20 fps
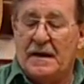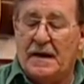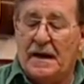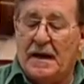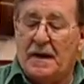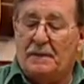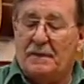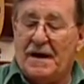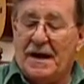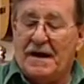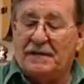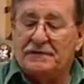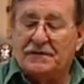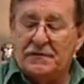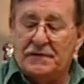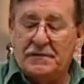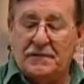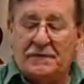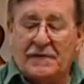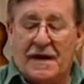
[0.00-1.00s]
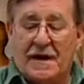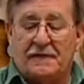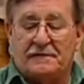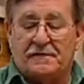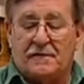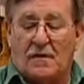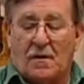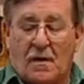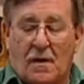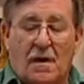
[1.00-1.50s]
And we have to do that
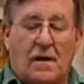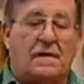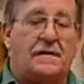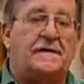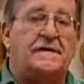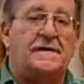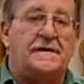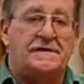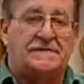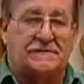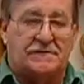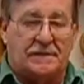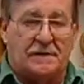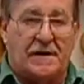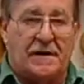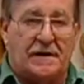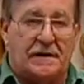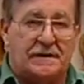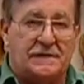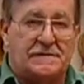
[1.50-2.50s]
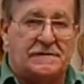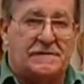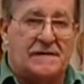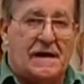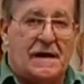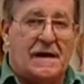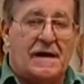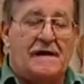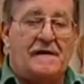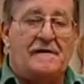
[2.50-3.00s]
for all of the strings
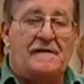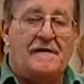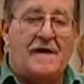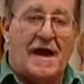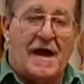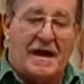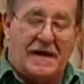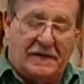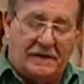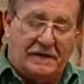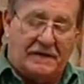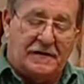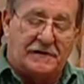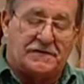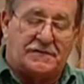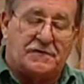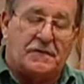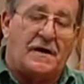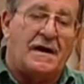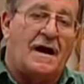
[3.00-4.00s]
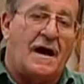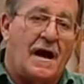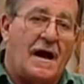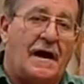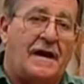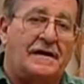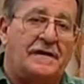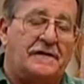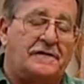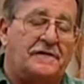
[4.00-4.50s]
that the string
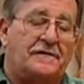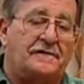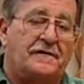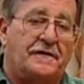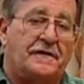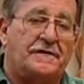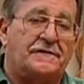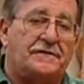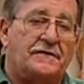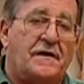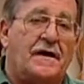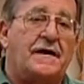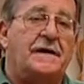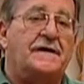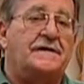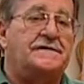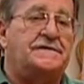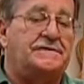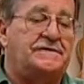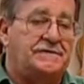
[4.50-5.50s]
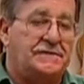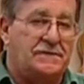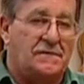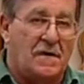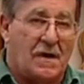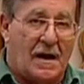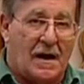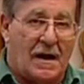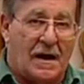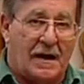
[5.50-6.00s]
height at the first fret is too
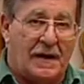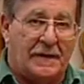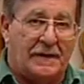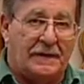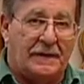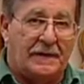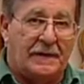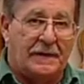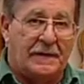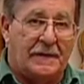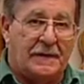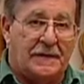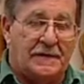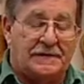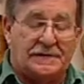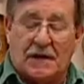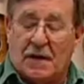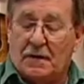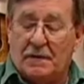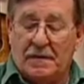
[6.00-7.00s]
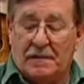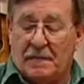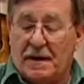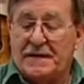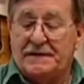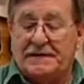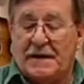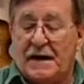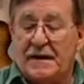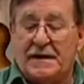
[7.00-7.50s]
high. So it
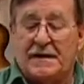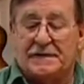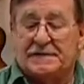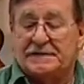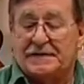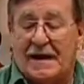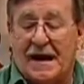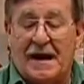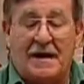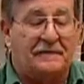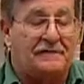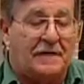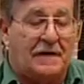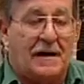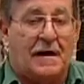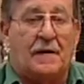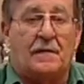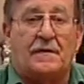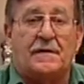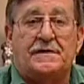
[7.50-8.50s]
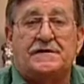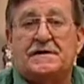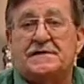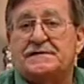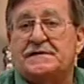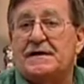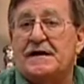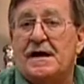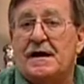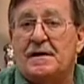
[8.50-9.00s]
might take us a half an hour
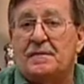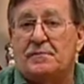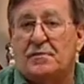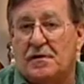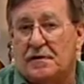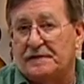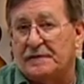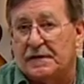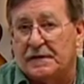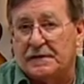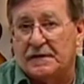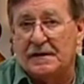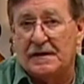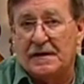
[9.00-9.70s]
just to get them perfect.